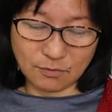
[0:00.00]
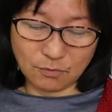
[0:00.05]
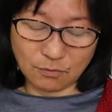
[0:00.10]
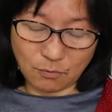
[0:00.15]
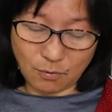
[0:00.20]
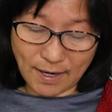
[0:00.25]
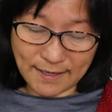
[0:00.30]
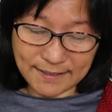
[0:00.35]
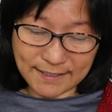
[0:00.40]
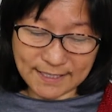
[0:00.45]

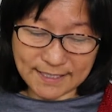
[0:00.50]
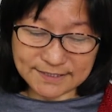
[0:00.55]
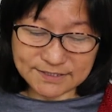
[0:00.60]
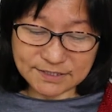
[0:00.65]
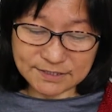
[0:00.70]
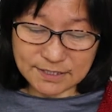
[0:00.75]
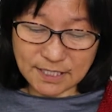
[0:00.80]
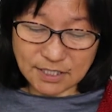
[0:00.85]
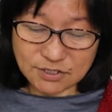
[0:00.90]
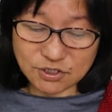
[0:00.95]
One
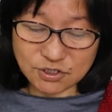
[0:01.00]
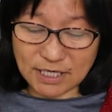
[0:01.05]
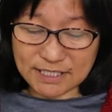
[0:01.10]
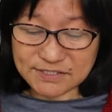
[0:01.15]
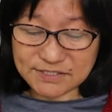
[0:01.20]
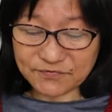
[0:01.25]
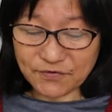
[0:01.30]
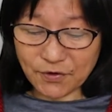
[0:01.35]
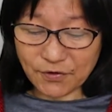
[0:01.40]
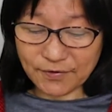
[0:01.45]
is
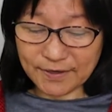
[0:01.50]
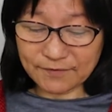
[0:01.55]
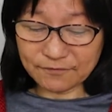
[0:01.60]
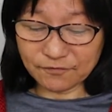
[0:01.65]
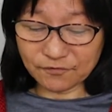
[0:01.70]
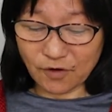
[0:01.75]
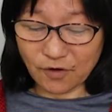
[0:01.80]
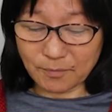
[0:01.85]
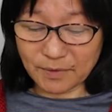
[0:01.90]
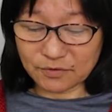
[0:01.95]
transferring
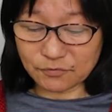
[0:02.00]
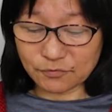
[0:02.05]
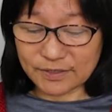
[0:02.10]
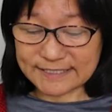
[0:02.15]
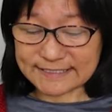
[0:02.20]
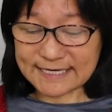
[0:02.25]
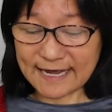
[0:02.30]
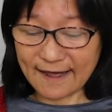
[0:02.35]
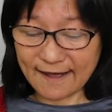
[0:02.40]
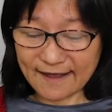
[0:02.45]
from a
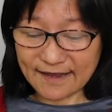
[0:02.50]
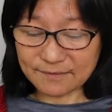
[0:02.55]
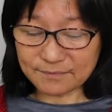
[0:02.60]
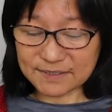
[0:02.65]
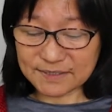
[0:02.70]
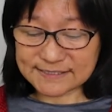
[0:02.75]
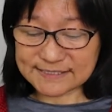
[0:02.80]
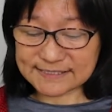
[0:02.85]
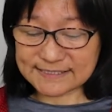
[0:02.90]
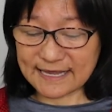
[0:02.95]

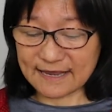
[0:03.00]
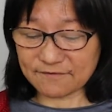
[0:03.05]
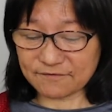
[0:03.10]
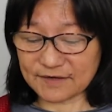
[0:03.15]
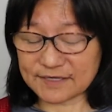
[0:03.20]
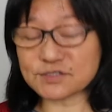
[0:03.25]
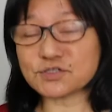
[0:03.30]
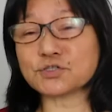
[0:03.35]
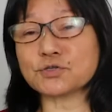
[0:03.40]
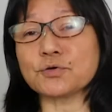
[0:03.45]
retirement
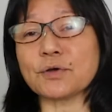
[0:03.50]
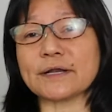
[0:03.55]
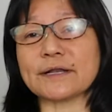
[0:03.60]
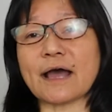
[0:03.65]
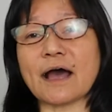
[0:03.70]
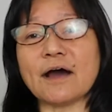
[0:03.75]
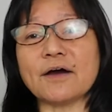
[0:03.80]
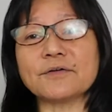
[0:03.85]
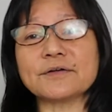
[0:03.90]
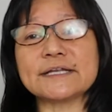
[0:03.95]
savings to an
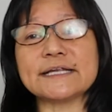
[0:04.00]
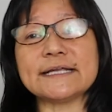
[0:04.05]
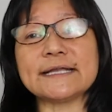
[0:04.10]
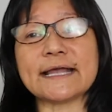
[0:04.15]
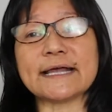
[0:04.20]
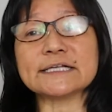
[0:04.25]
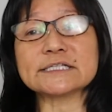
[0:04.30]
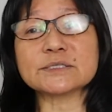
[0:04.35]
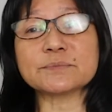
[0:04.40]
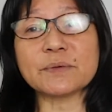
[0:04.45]

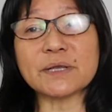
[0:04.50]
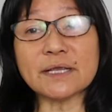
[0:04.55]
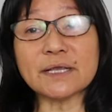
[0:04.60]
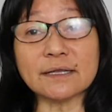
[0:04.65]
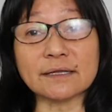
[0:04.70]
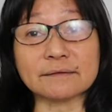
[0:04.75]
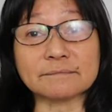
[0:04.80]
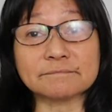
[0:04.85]
RDSP.